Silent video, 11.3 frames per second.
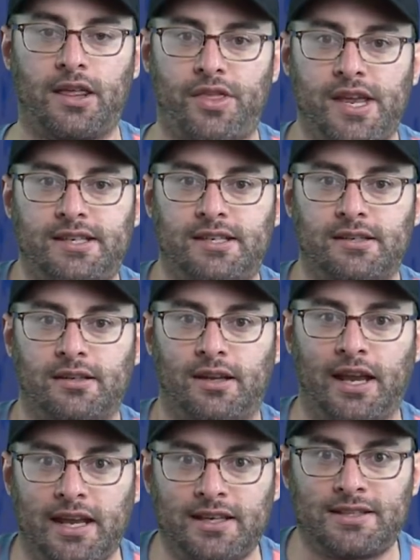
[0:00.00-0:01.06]
This
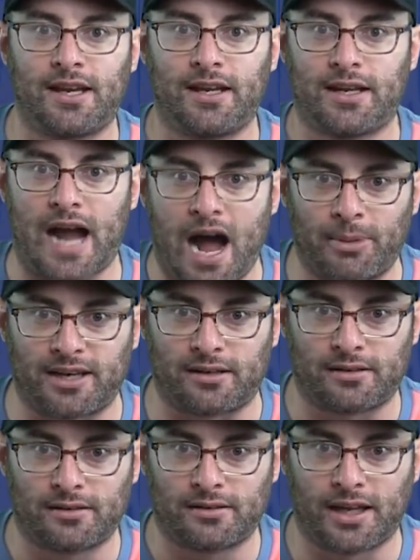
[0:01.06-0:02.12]
is common
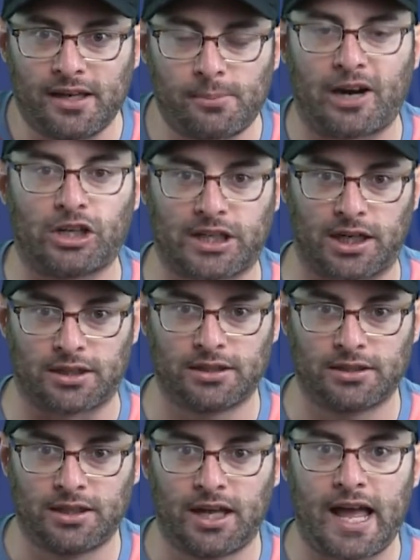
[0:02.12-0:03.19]
in America.
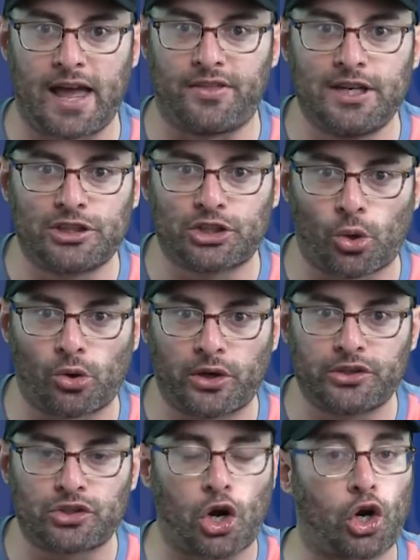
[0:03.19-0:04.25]
And these
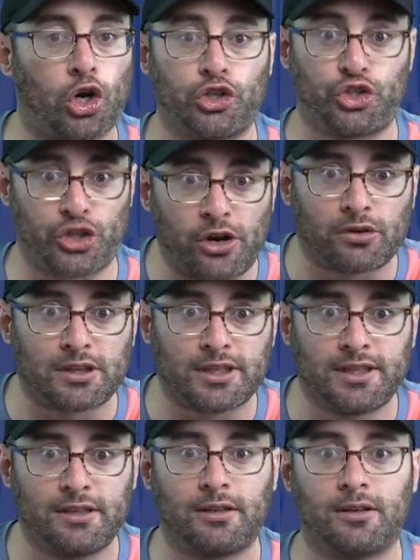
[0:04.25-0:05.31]
stories are
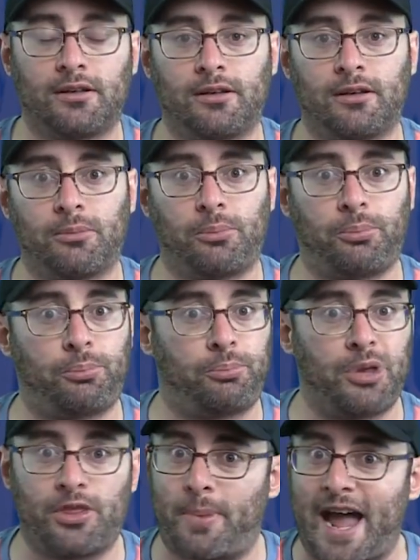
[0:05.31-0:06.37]
generally
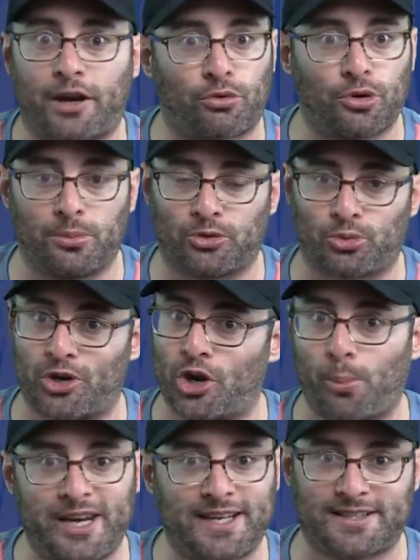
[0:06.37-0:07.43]
in the back rooms where
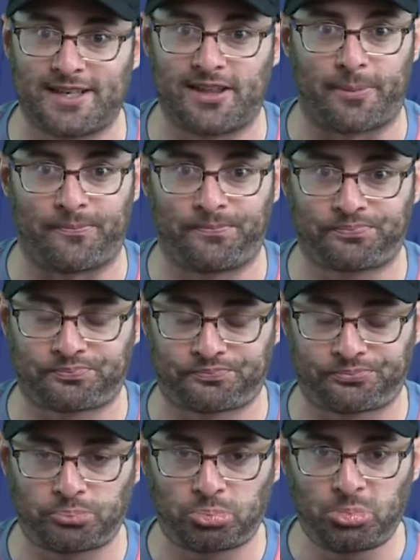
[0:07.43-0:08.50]
nobody can see them.
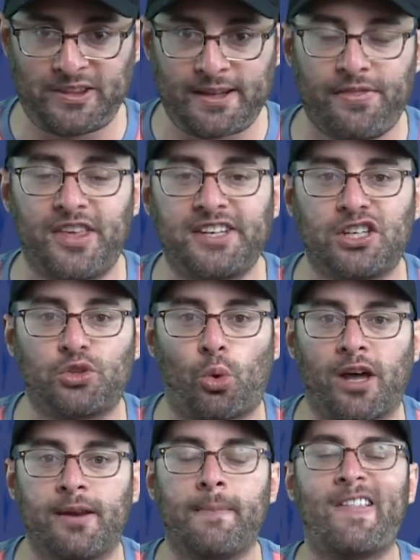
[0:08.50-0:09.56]
This is
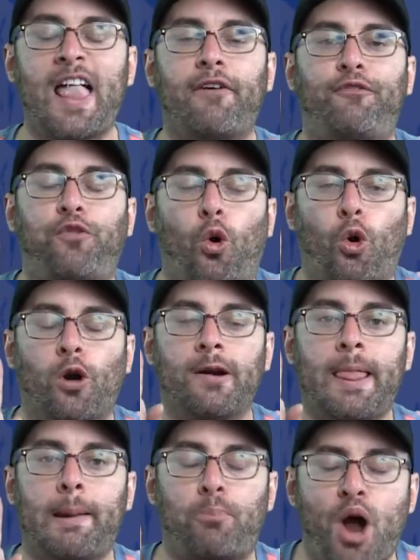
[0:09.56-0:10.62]
what
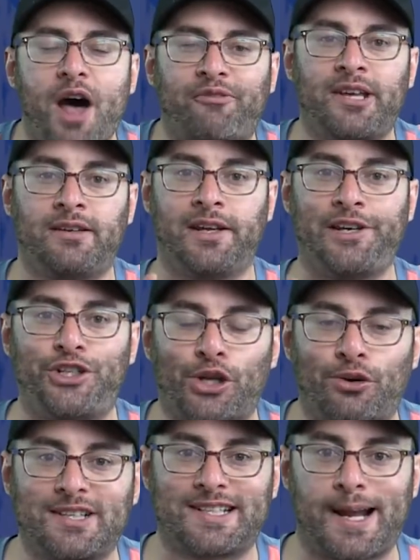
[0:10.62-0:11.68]
for-profit
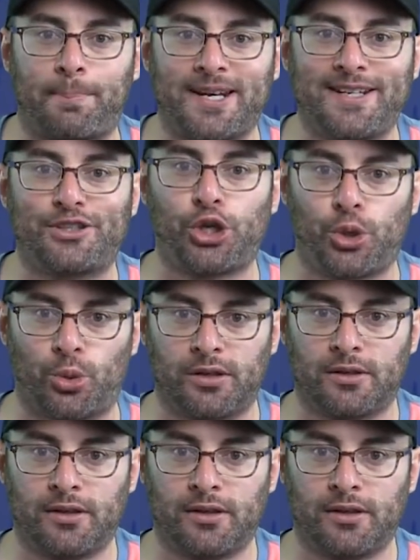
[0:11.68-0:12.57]
insurance companies do.